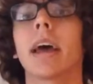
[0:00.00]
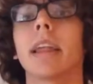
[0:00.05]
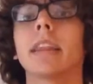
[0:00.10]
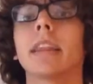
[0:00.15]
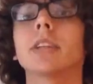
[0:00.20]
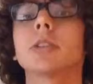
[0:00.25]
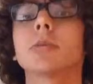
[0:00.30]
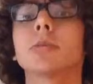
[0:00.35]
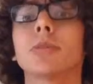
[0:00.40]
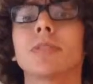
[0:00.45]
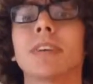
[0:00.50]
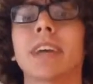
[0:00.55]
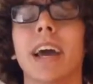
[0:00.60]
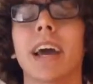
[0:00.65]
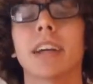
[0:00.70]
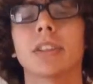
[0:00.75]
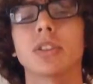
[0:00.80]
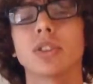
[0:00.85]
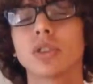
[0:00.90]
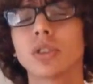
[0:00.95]
And this movie
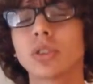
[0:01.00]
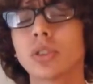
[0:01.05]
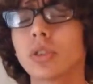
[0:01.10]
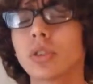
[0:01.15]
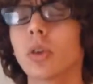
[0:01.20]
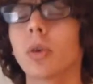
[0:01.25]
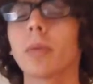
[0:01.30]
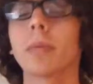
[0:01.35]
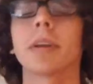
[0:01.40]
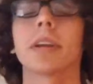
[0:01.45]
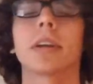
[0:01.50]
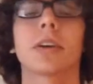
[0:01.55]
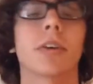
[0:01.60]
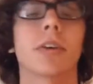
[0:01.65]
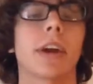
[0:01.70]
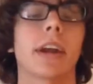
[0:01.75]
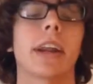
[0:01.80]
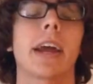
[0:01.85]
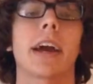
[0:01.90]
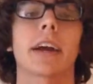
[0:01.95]
has so many
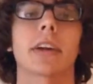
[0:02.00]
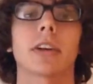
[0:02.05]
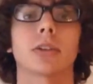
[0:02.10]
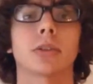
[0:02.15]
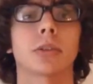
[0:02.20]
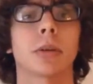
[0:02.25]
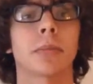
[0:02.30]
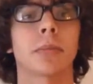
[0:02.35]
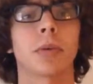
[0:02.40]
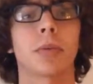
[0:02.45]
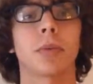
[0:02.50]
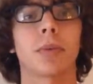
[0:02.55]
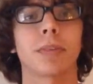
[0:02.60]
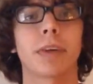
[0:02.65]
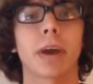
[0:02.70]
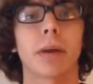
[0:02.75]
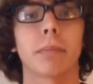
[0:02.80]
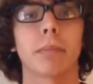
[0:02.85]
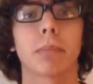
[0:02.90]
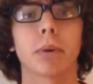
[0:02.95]
great actors. I mean,
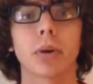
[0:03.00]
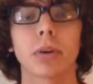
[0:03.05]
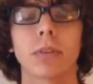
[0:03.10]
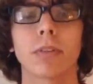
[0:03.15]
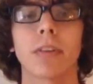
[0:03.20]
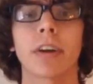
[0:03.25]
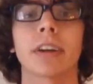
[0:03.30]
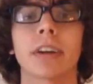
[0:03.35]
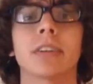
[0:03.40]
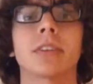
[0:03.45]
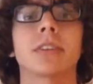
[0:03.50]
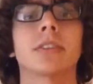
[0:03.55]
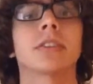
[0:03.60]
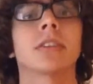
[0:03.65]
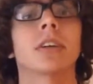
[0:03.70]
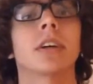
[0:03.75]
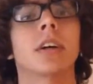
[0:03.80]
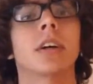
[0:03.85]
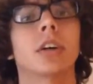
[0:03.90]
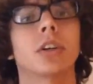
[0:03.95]
we've got Burt
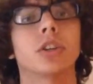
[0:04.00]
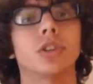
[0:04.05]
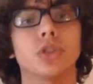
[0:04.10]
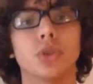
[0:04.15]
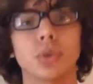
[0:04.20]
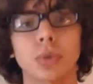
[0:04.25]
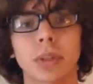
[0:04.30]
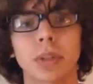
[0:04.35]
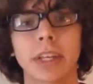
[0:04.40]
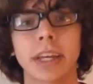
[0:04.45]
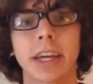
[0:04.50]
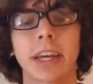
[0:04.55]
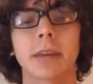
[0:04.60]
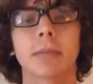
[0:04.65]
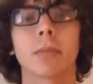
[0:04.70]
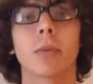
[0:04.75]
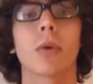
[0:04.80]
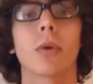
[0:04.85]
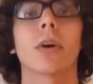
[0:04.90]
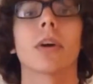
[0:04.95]
Reynolds,
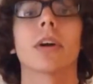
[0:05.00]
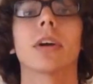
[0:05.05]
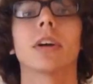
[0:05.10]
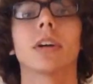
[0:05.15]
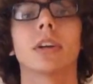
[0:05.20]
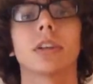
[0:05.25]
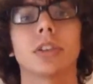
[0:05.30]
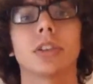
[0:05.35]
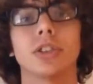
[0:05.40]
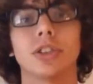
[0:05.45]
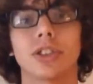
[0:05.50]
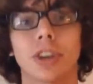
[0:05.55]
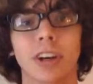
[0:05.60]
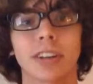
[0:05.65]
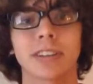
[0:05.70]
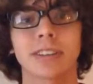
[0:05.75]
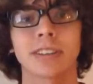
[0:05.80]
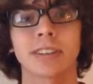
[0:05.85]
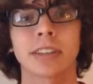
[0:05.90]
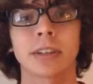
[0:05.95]
Julianne Moore,
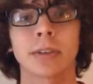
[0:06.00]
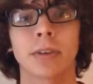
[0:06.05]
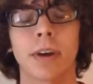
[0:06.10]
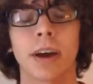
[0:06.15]
John C.